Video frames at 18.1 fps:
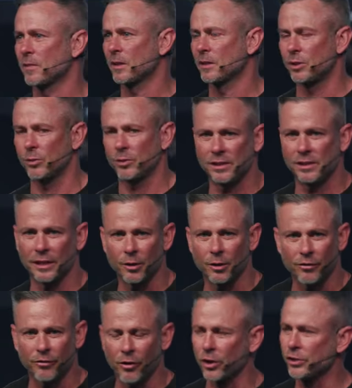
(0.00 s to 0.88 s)
She would send
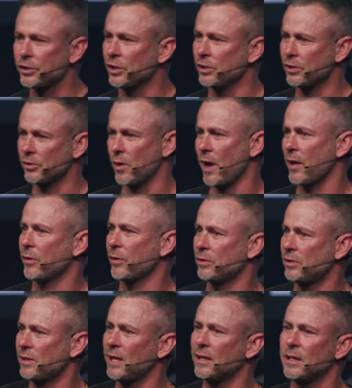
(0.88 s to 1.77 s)
her verses throughout
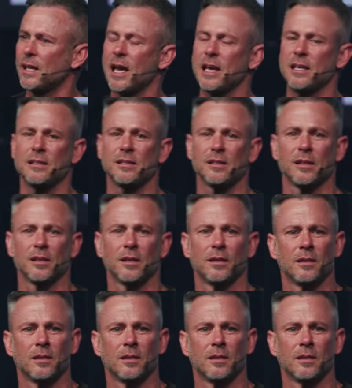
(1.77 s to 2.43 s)
those 10 days.